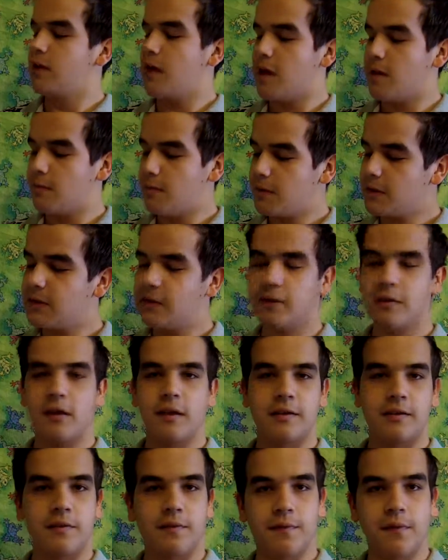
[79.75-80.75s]
and meet
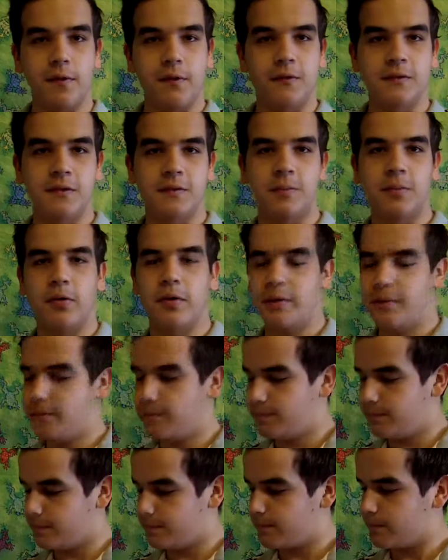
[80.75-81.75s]
at the focus point,
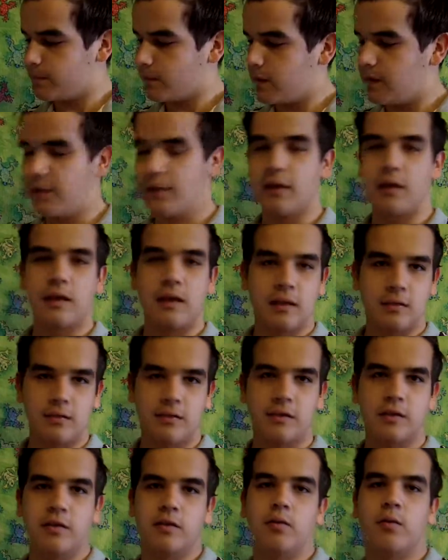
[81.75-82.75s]
and then
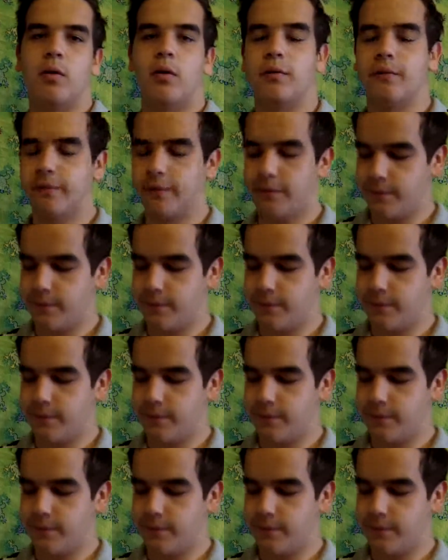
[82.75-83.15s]
continue off.